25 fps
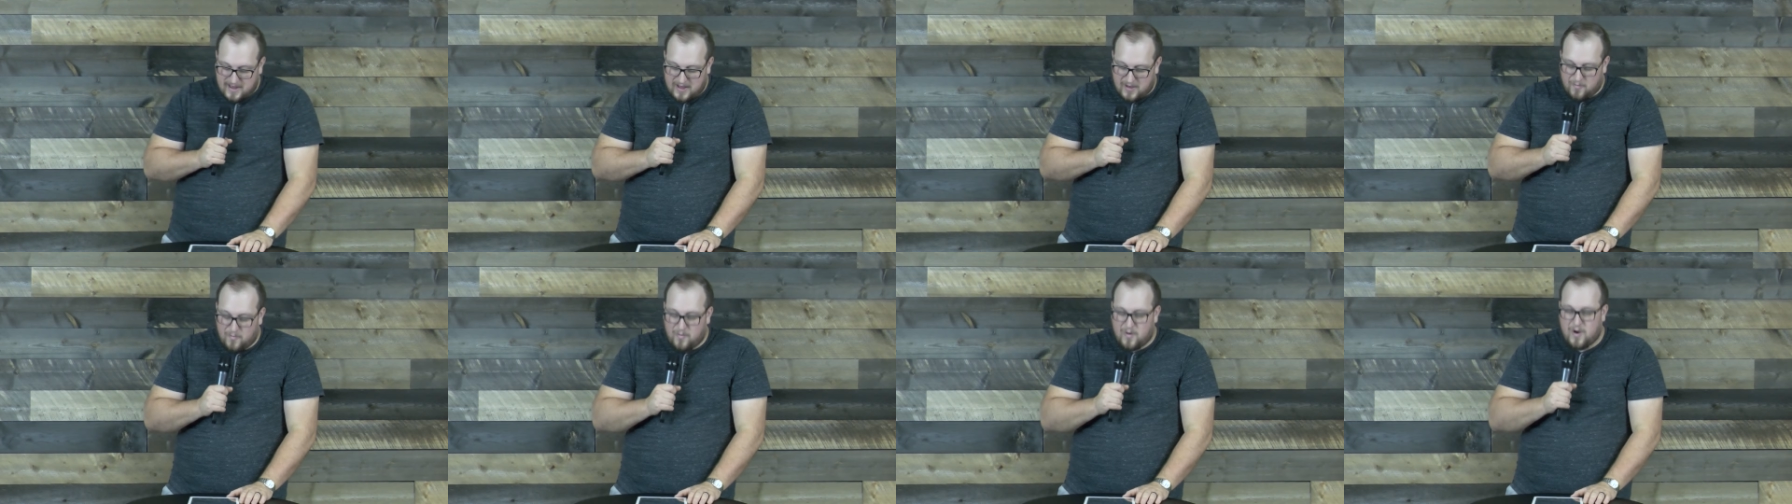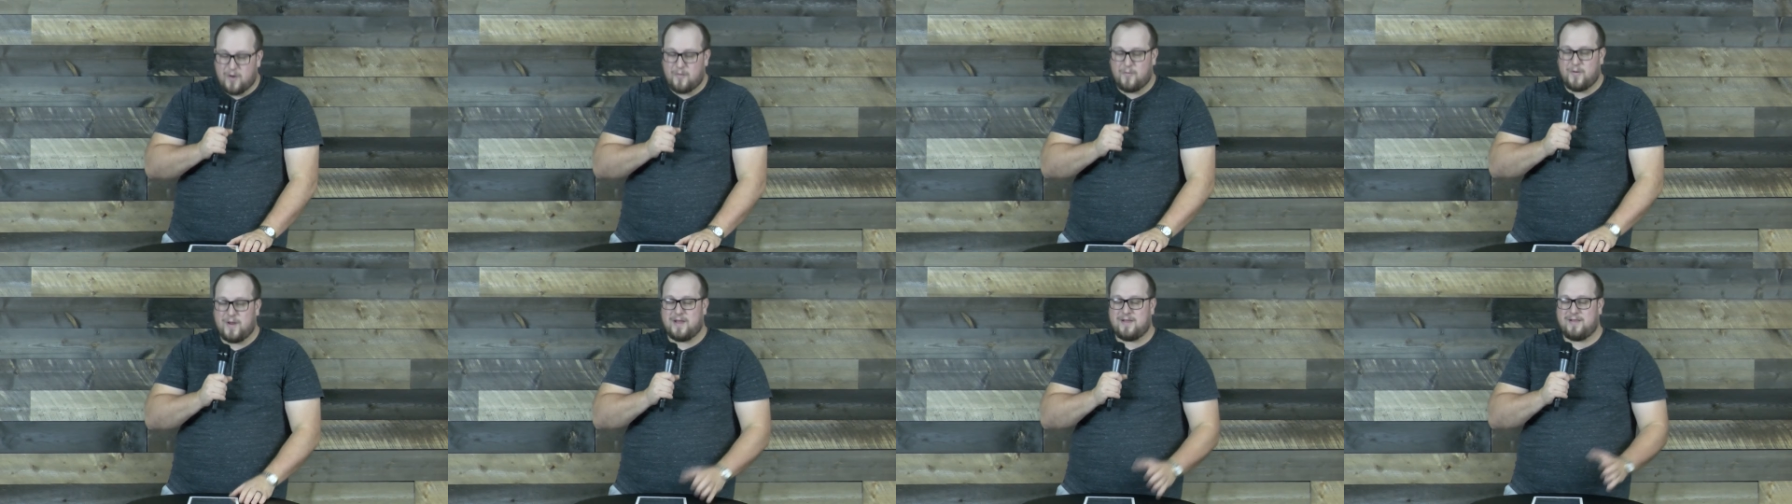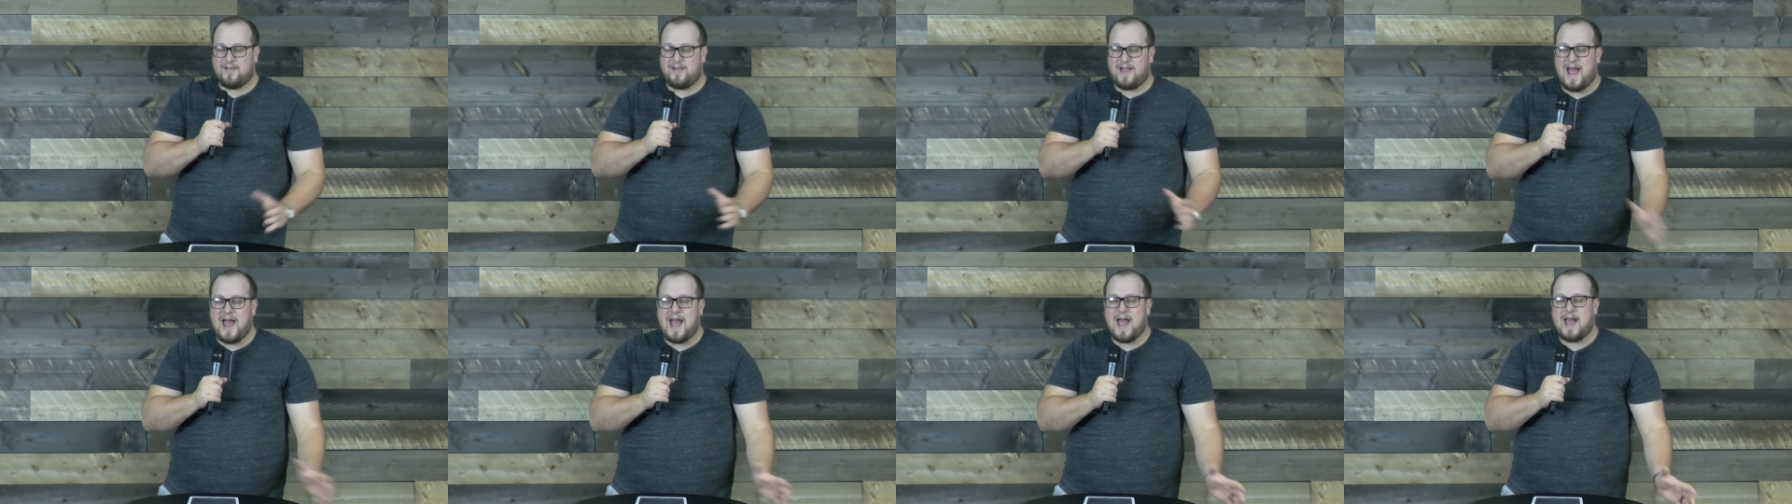And where we
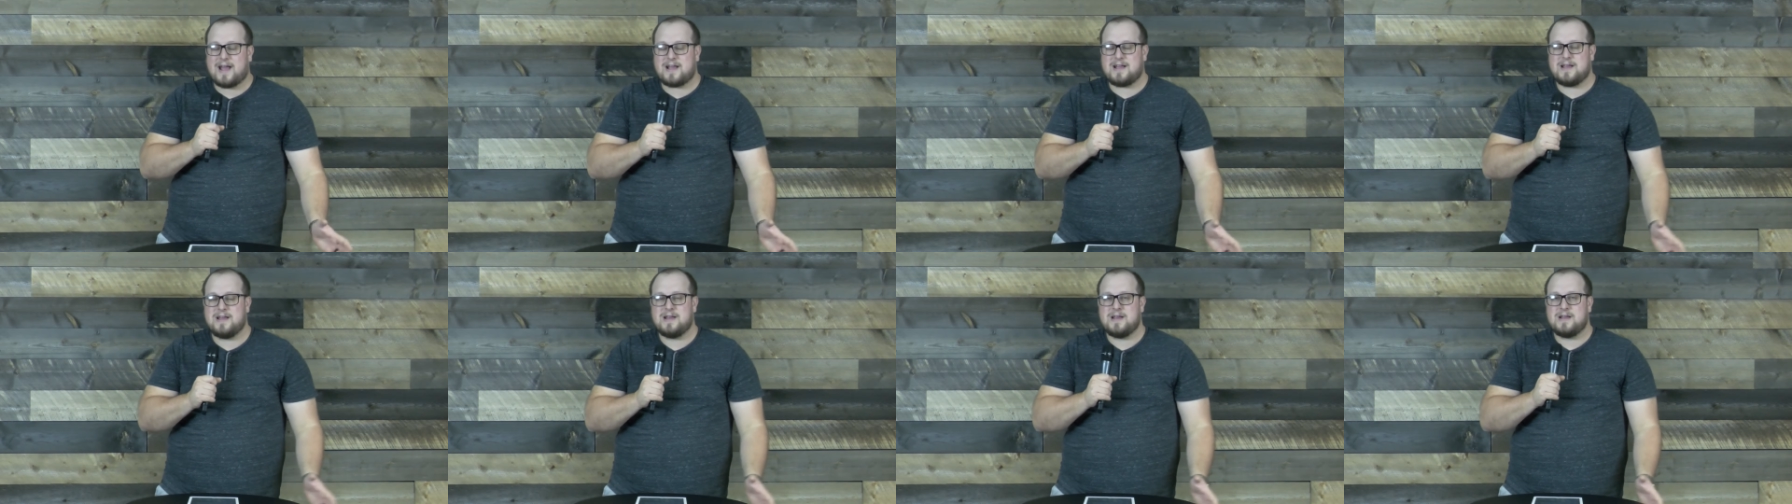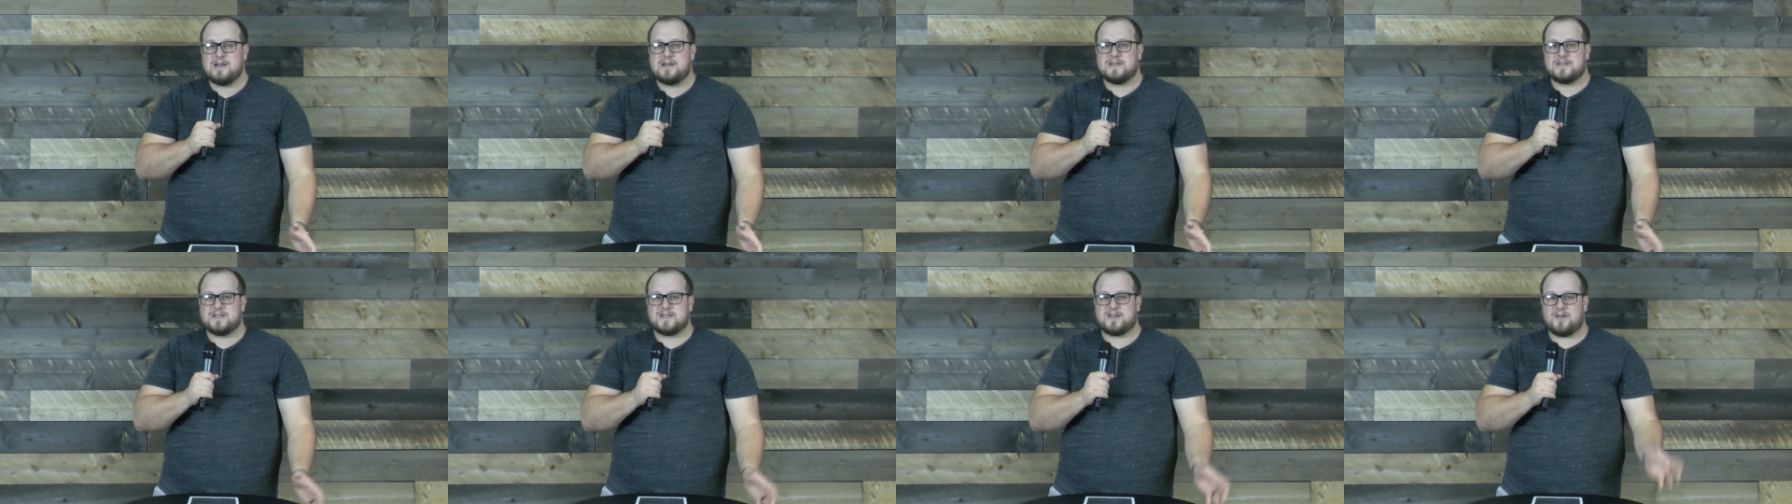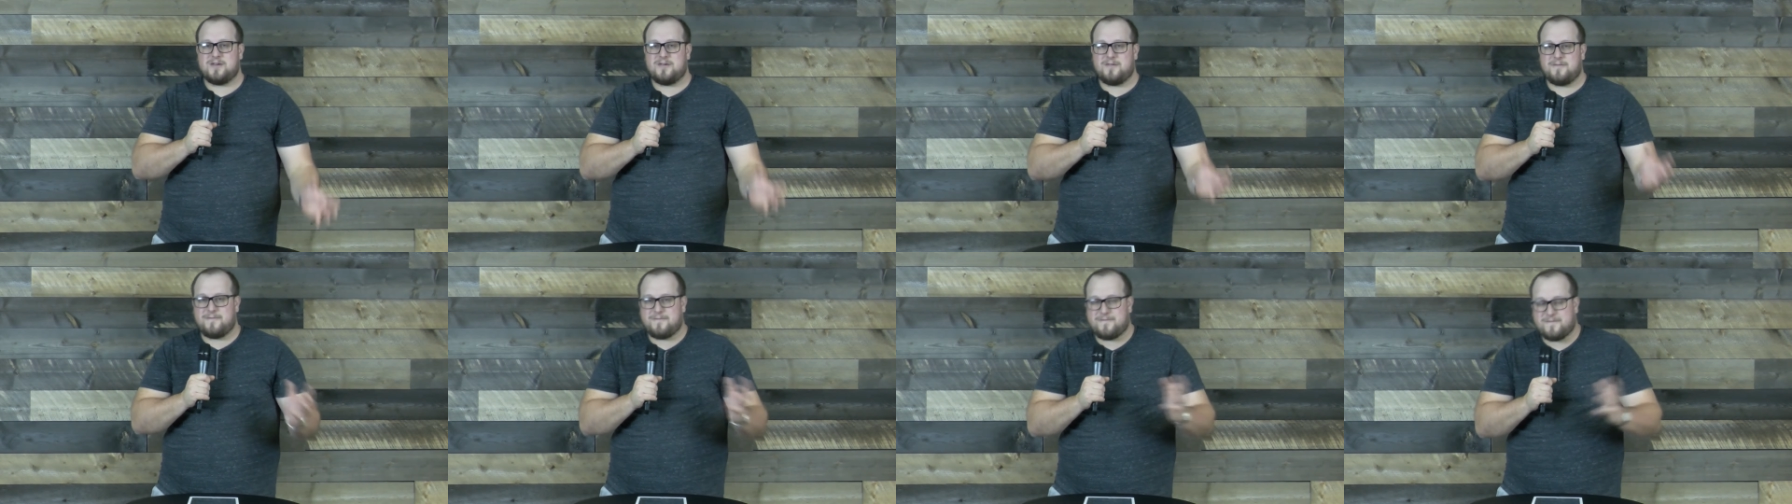lack
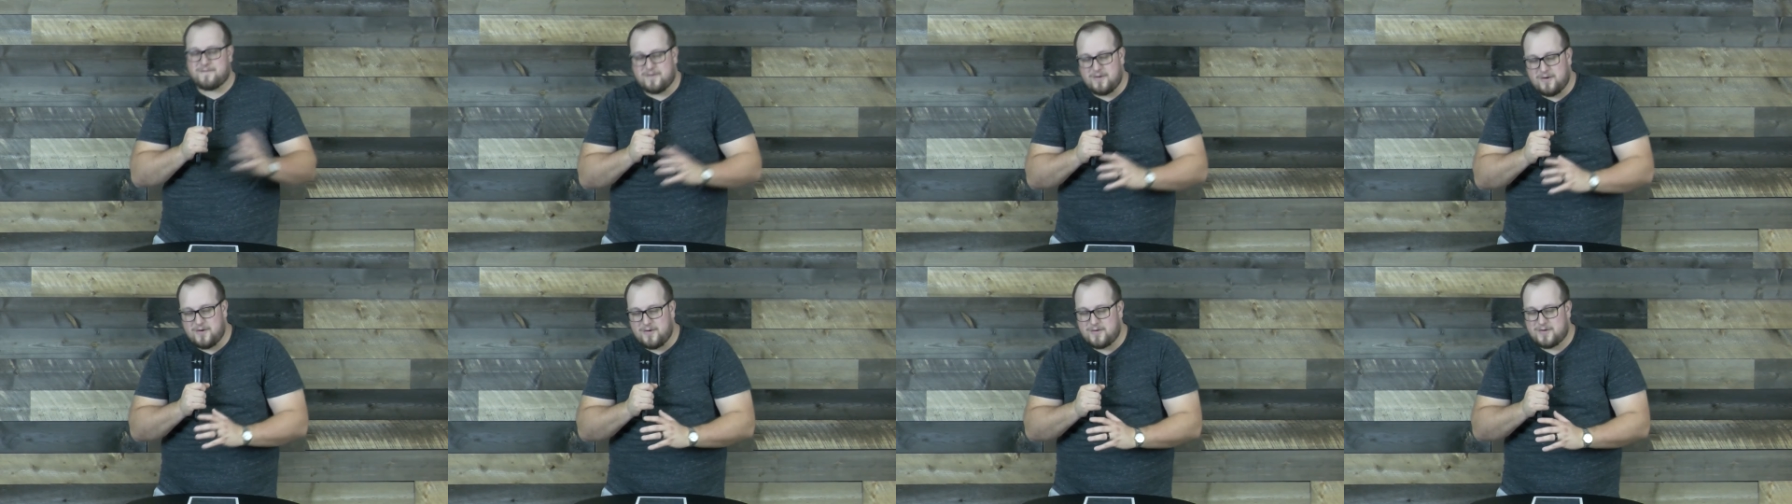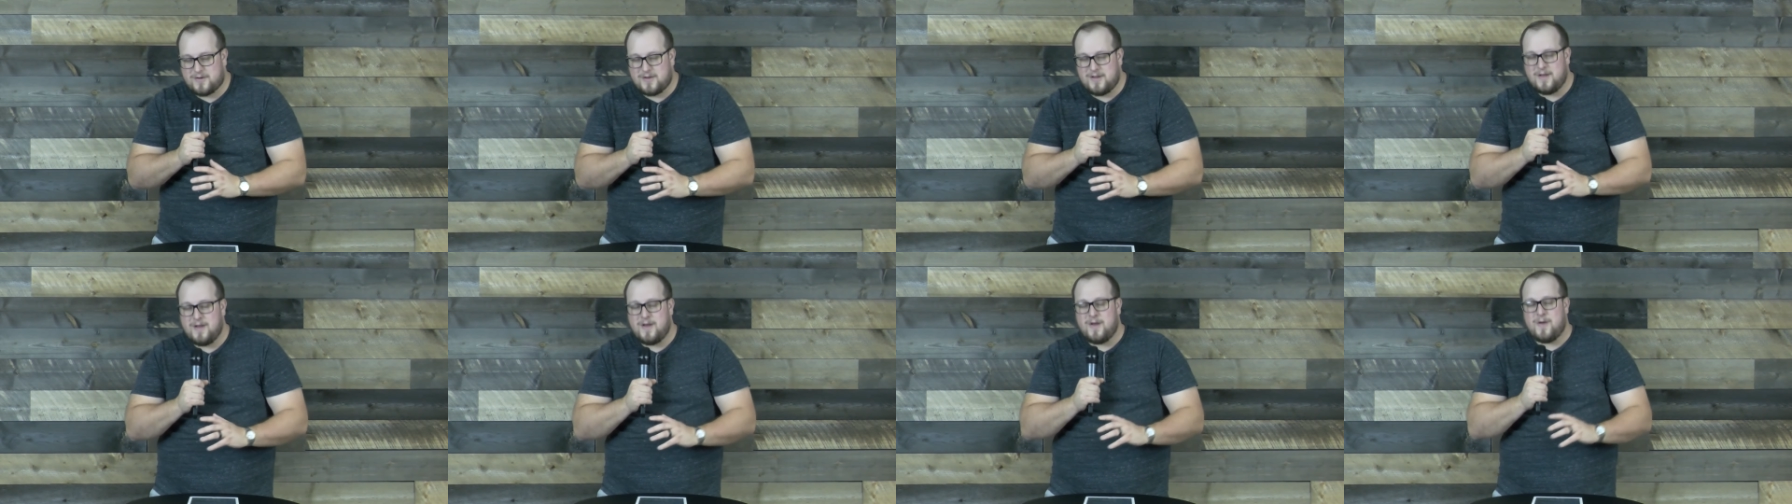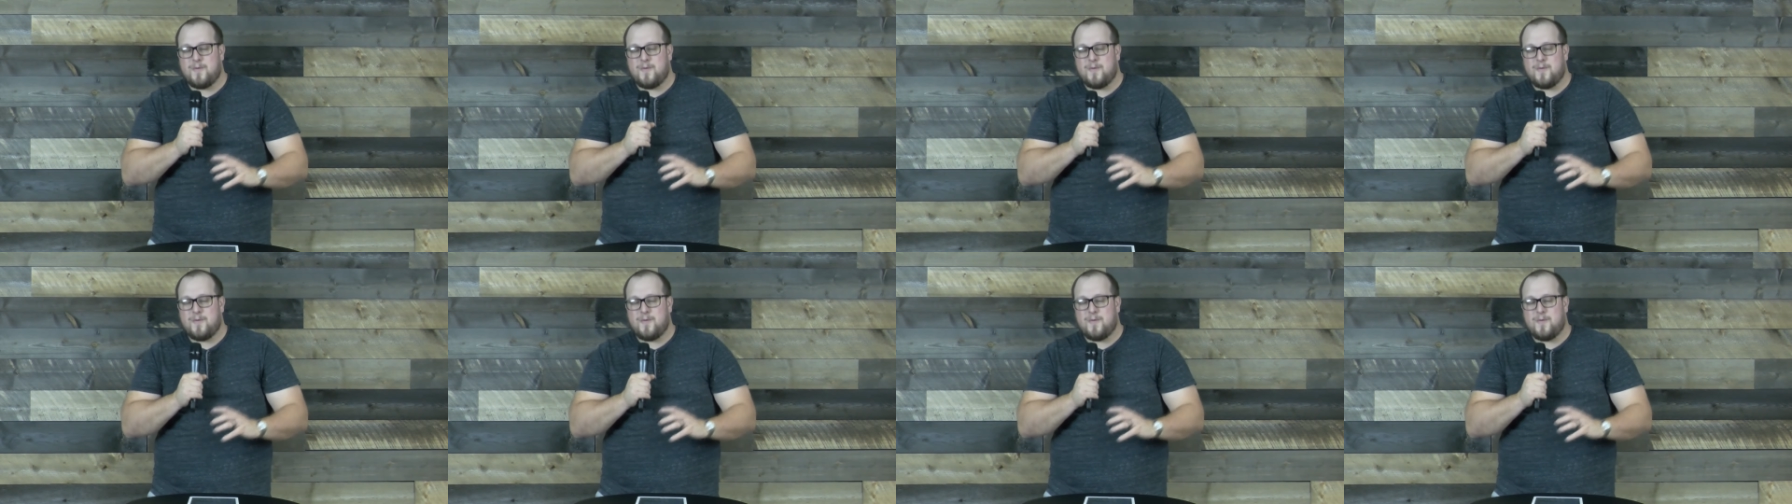certain fruit,